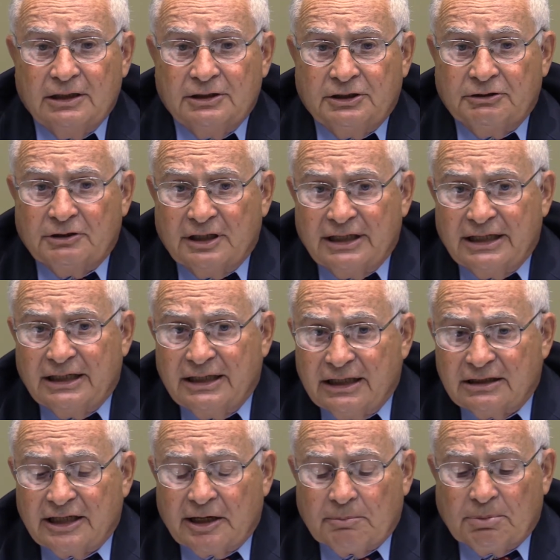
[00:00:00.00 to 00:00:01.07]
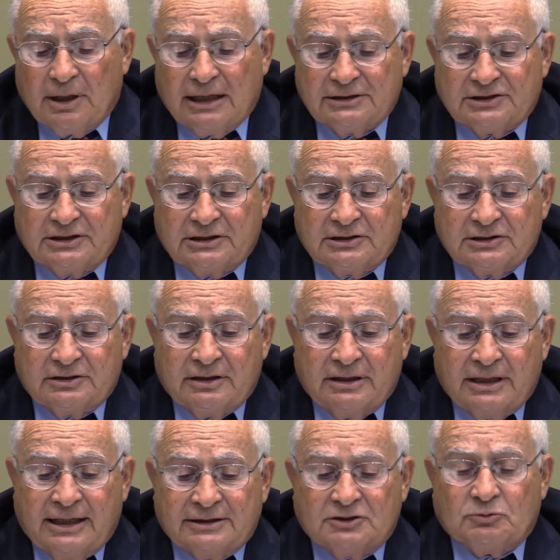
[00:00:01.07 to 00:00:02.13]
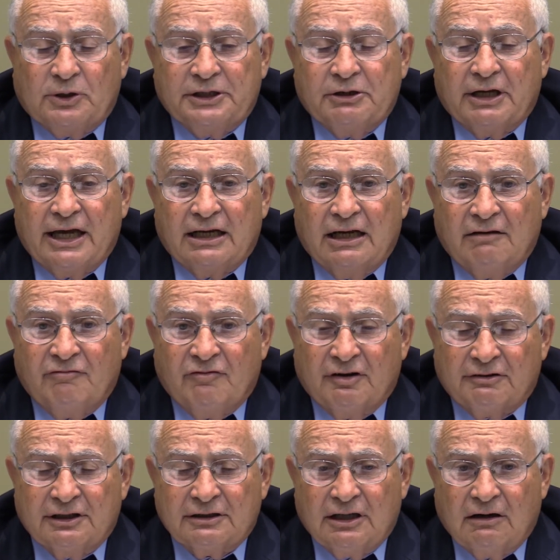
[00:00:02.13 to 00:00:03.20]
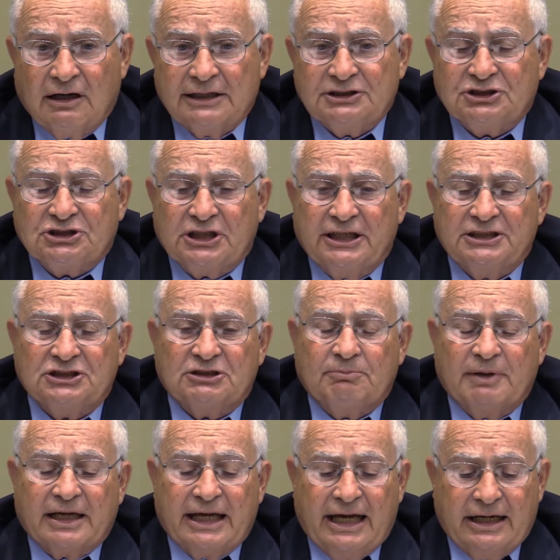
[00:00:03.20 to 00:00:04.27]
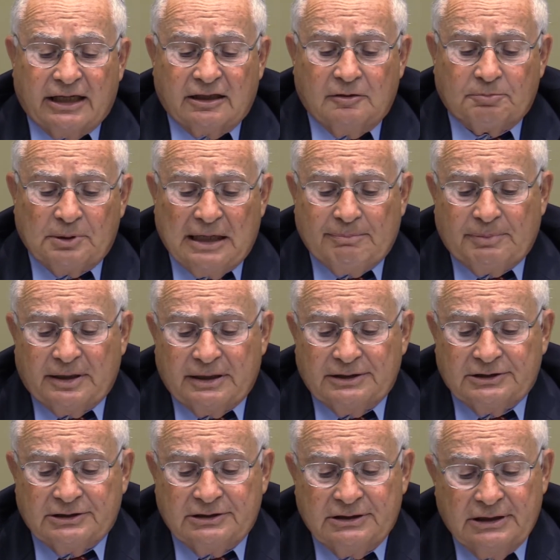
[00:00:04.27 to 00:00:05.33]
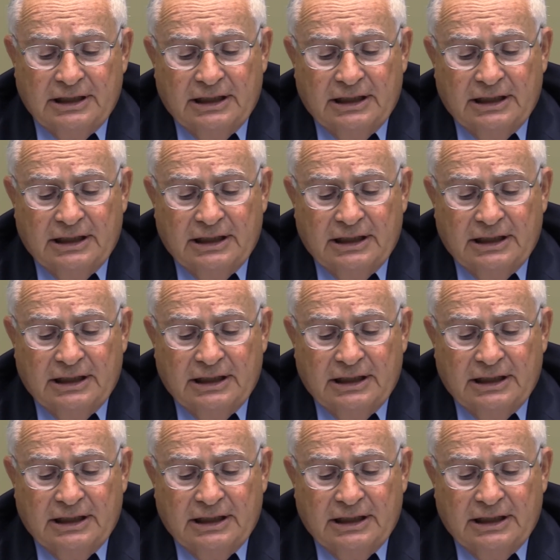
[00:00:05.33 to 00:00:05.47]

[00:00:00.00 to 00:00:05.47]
During the annealing process, that's when you get a very large change in mechanical properties.